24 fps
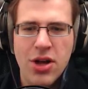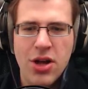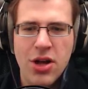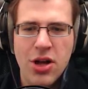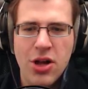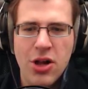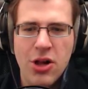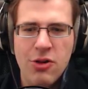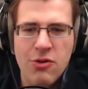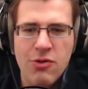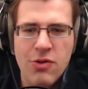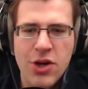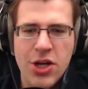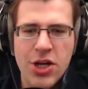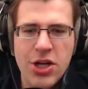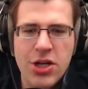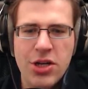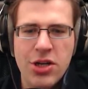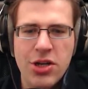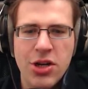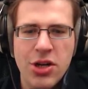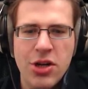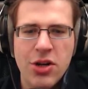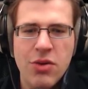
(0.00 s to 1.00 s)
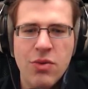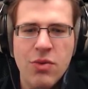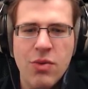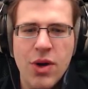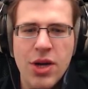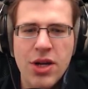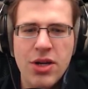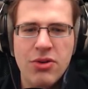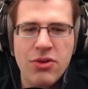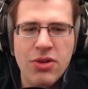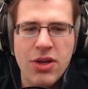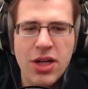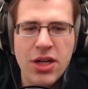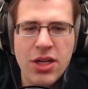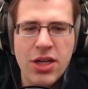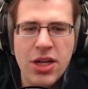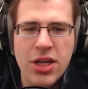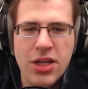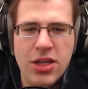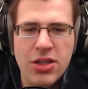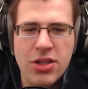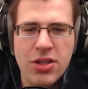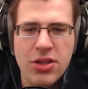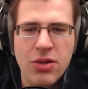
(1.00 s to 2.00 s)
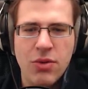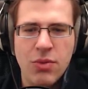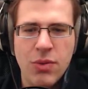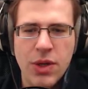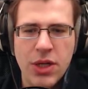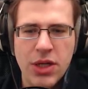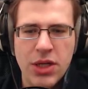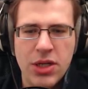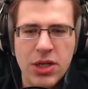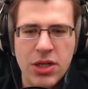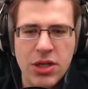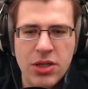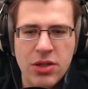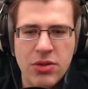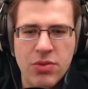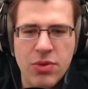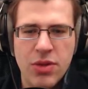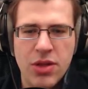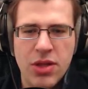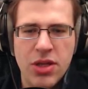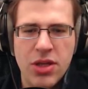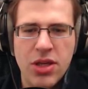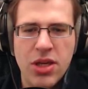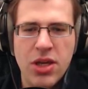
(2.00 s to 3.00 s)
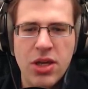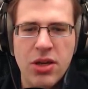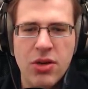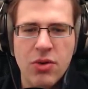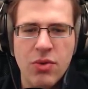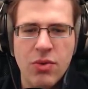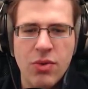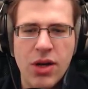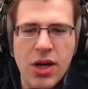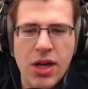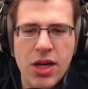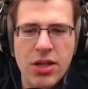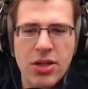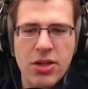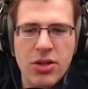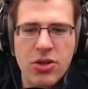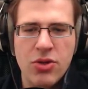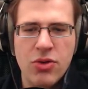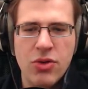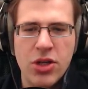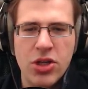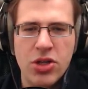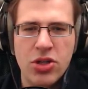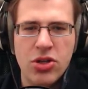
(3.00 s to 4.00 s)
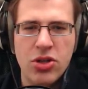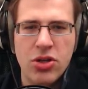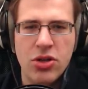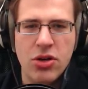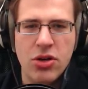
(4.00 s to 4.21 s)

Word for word: Alright, why don't I test the waters with a Kigo related question?